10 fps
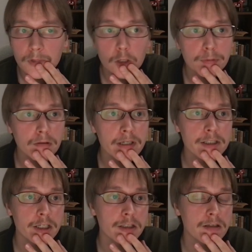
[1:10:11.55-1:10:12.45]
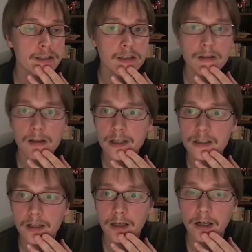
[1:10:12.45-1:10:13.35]
No, probably it's just
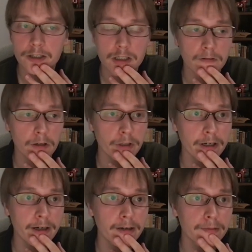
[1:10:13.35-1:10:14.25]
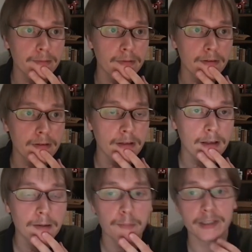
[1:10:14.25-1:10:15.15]
this link I just wrote here.
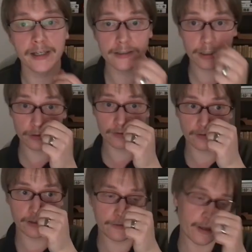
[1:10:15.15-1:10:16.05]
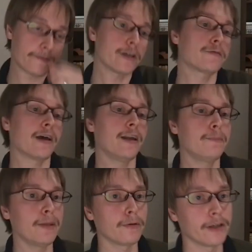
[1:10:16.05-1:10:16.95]
But yeah, so if there's any
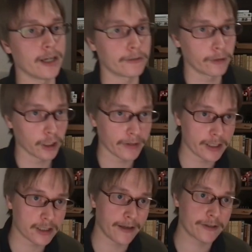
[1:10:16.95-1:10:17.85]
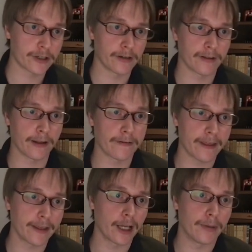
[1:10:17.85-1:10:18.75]
people here following this lecture that are
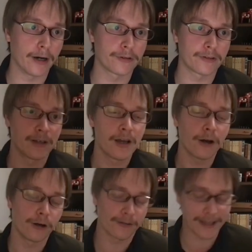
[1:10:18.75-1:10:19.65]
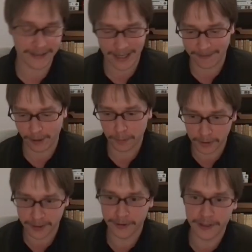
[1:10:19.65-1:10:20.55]
thinking about or that have
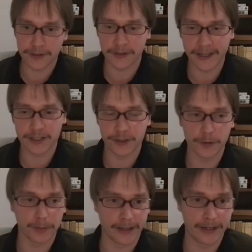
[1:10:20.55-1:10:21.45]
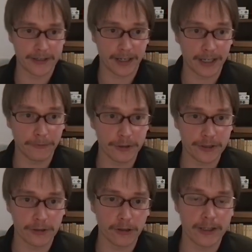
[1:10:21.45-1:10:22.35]
opportunities to teach new players, I would
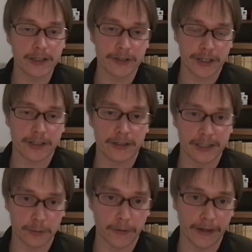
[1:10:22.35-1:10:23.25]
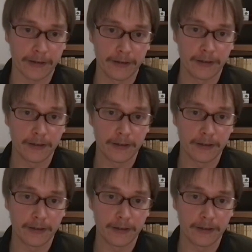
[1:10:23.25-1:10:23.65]
strongly suggest this way.